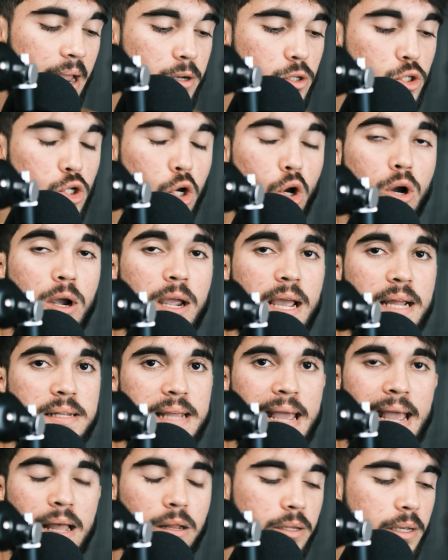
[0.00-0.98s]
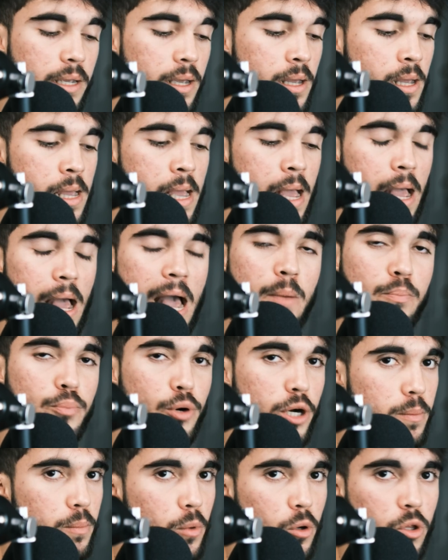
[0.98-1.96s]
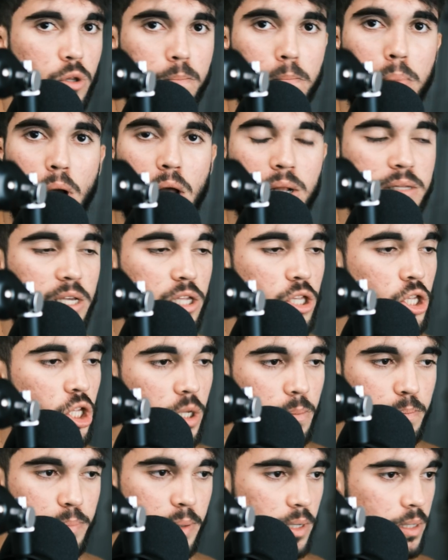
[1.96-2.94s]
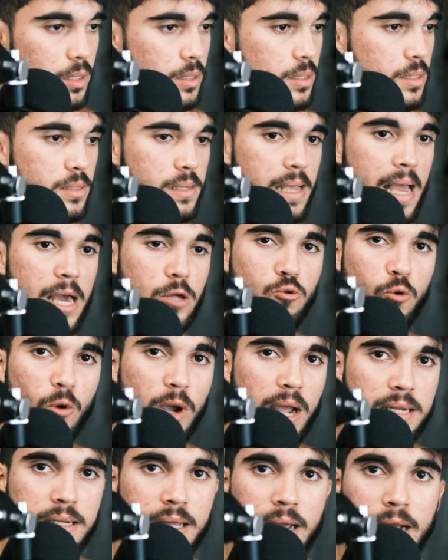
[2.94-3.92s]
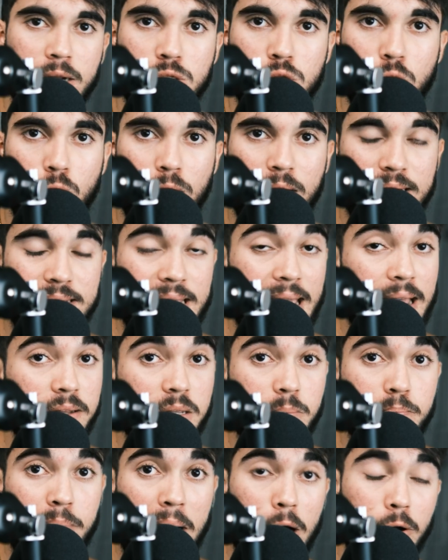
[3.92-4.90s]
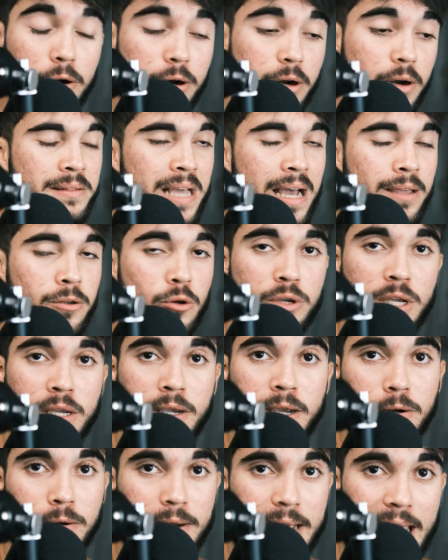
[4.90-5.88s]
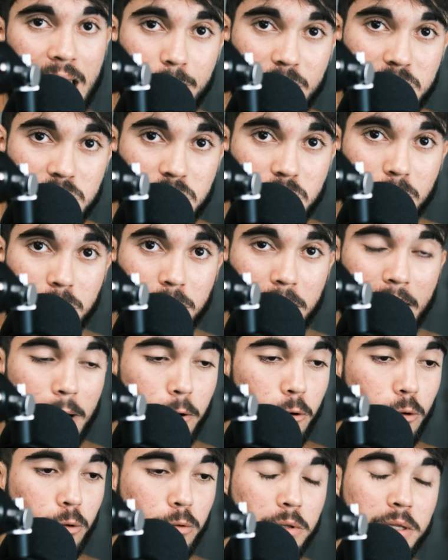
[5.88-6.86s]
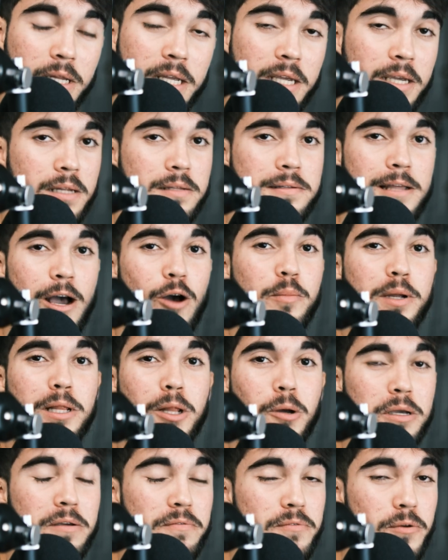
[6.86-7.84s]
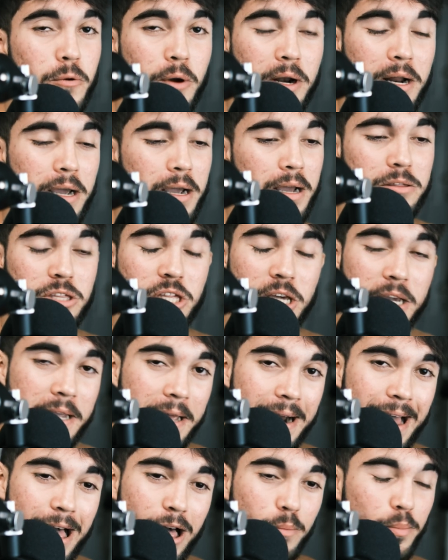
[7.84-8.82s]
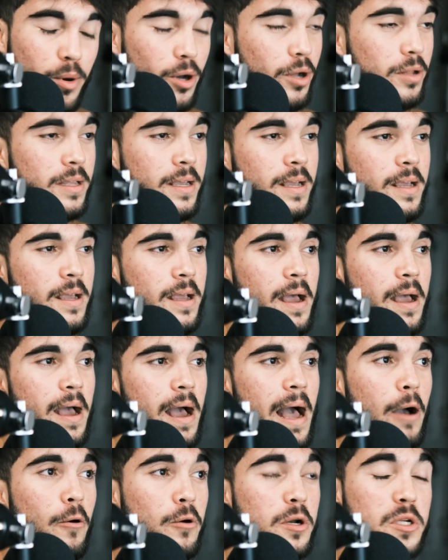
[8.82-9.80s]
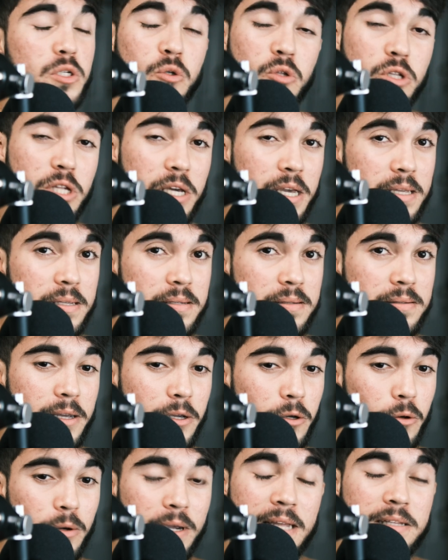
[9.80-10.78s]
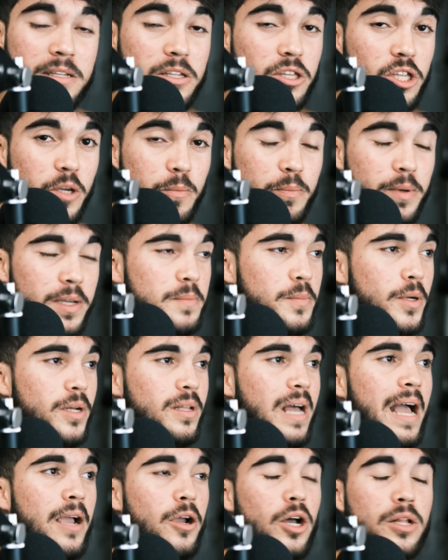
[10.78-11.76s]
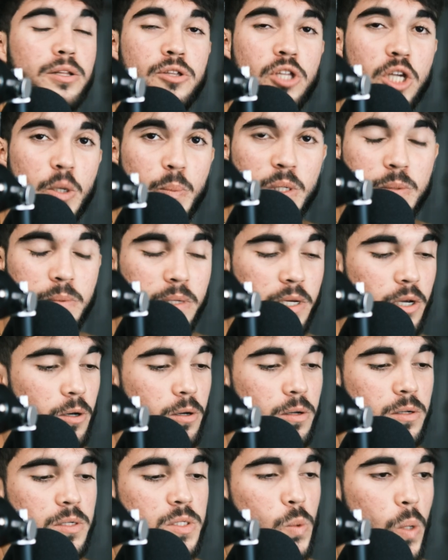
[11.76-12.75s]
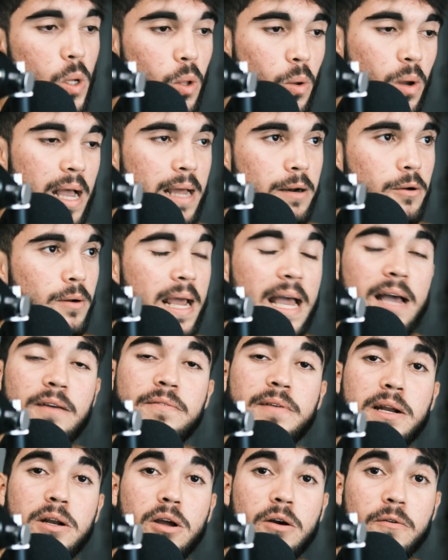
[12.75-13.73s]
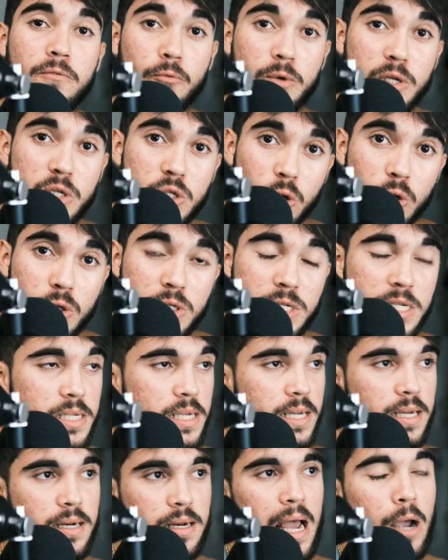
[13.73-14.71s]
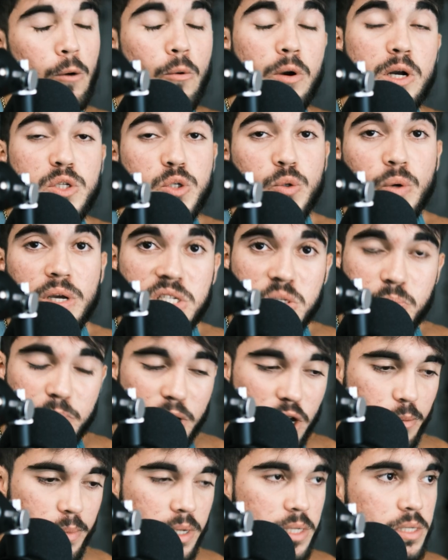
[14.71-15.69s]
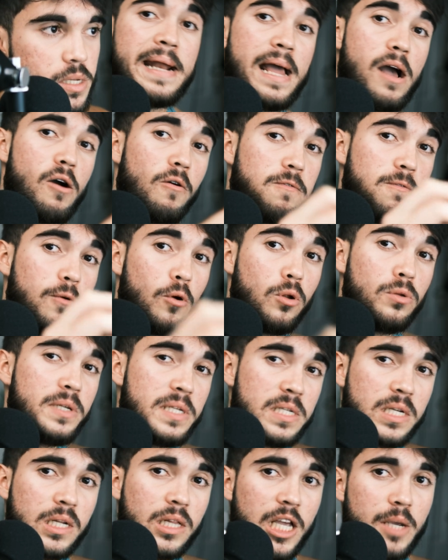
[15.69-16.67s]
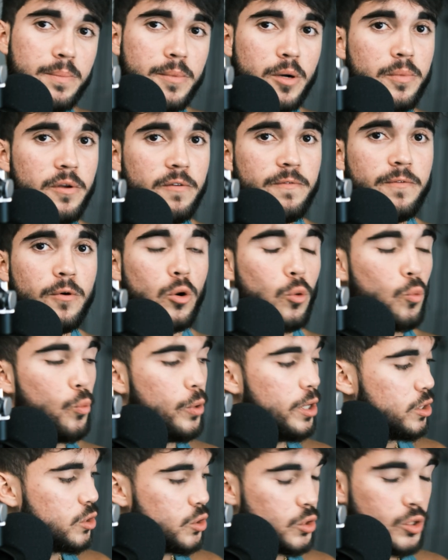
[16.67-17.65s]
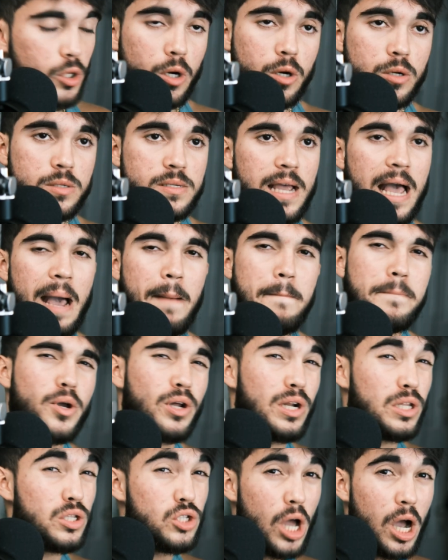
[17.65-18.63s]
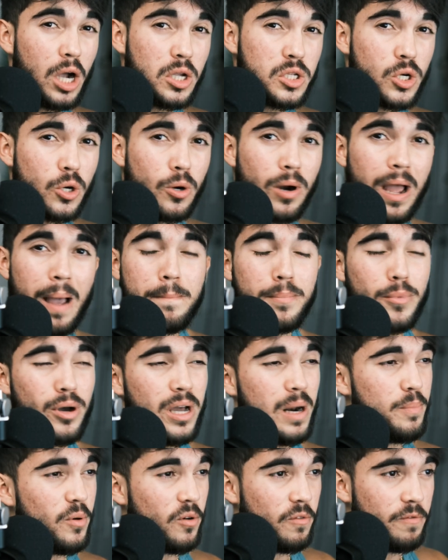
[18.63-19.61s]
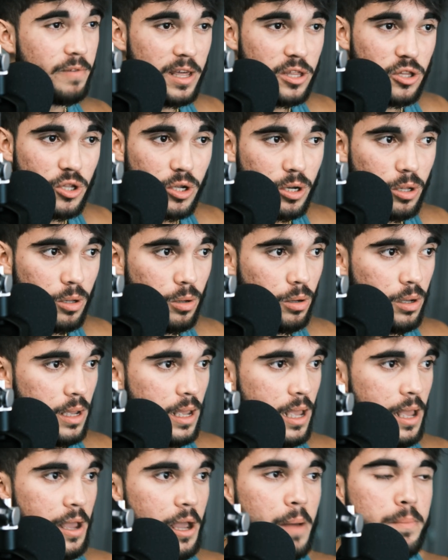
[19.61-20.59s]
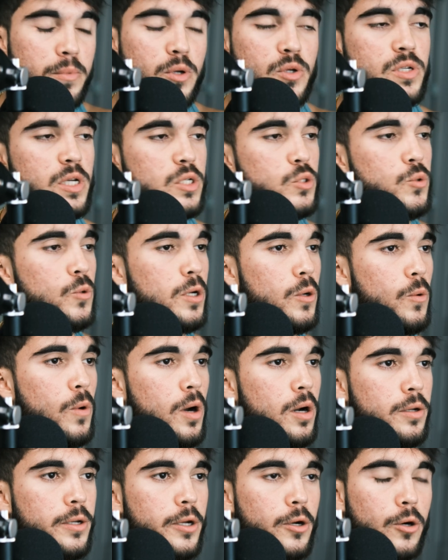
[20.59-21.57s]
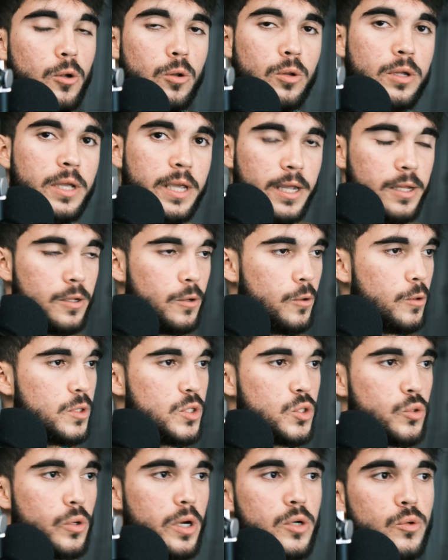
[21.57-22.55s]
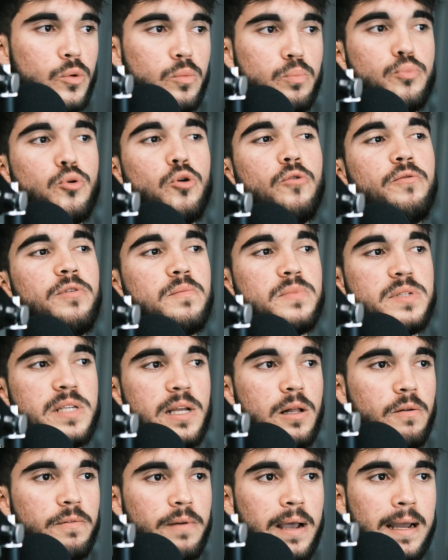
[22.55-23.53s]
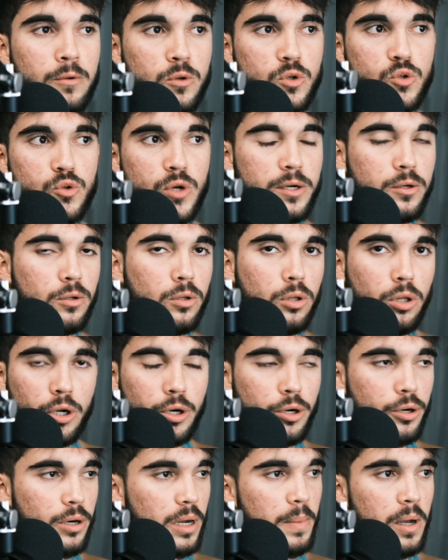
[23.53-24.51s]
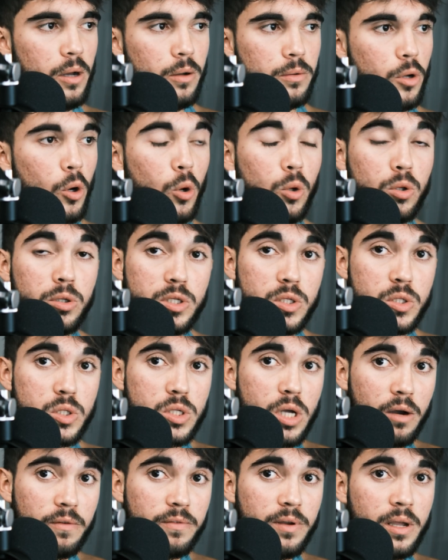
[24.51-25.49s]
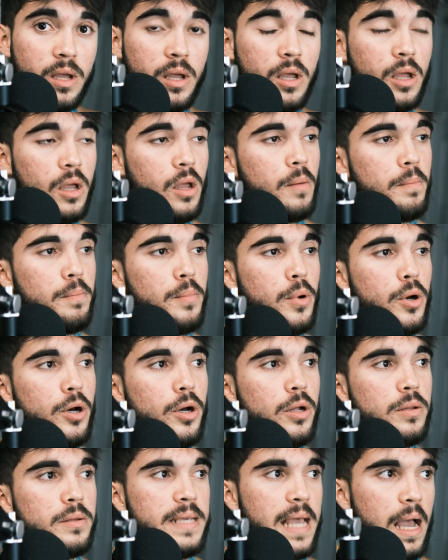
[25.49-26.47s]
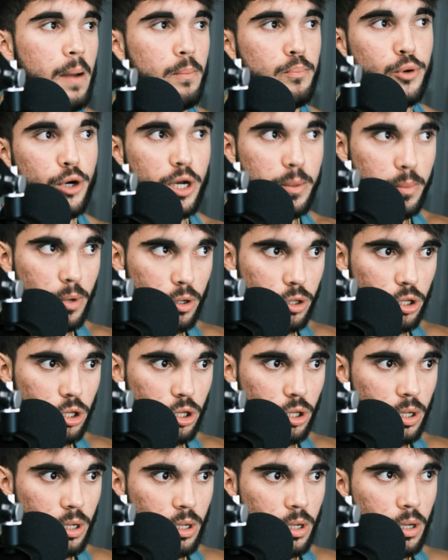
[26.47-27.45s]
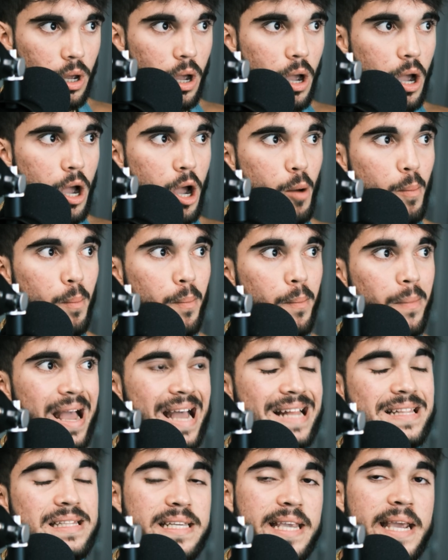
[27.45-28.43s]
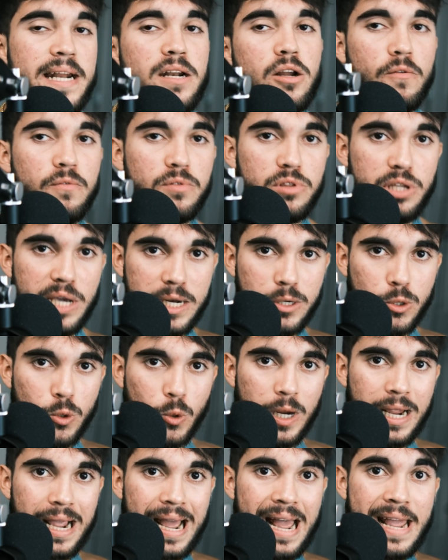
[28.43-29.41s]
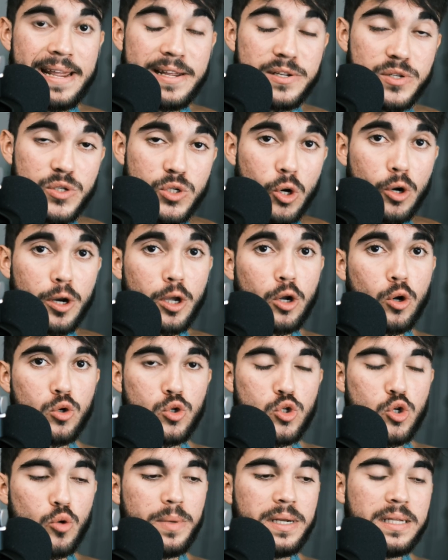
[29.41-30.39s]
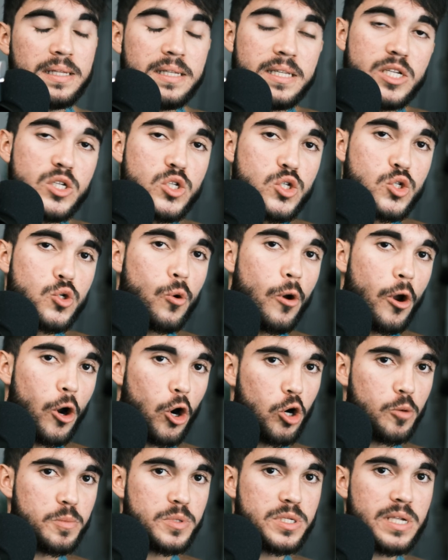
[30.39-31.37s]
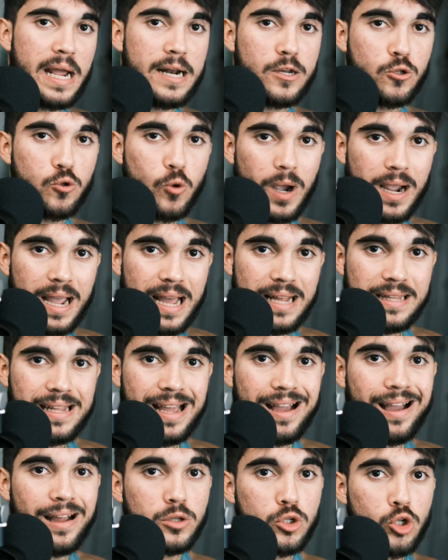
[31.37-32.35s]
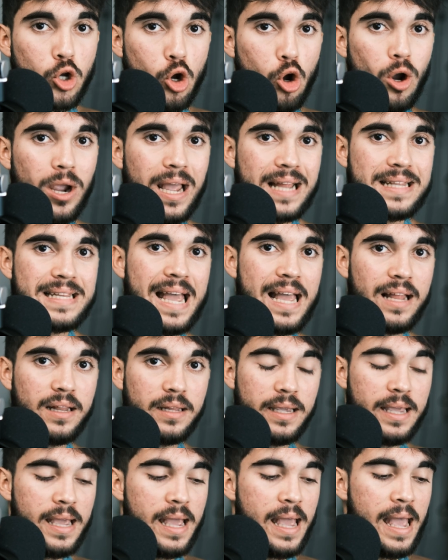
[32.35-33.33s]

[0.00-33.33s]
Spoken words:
and Tongkat Ali. I pretty much bought the cheapest Ashwagandha and Tongkat Ali powder that you can get on Amazon. I will link it down below if you wanna check it out, but I wouldn't suggest that you get the cheapest, but I got the cheapest because, well, I don't have enough resources and I wanted to experiment. Now, full disclaimer before we start, I'm not a doctor, I'm not a professional. I'm just a 21-year-old kid who's trying to improve himself and who's trying to learn about all this stuff. But yeah, pretty much at the end of January, I started consuming these two herbs, Ashwagandha and Tongkat Ali,